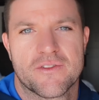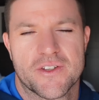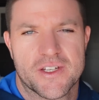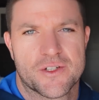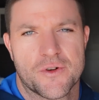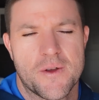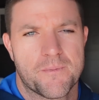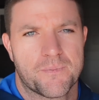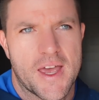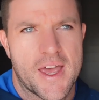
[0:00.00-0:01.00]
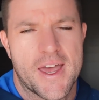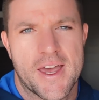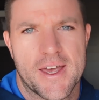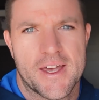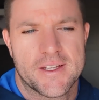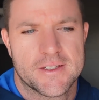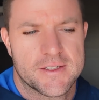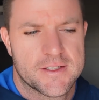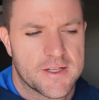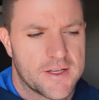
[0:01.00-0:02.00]
for this trip,
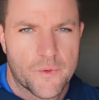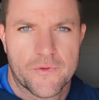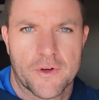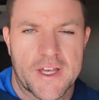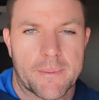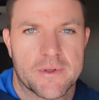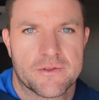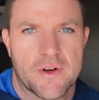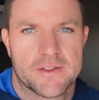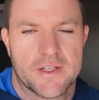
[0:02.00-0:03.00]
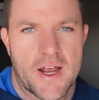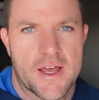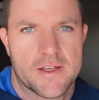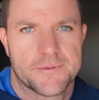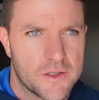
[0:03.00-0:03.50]
and we've got captain's run today.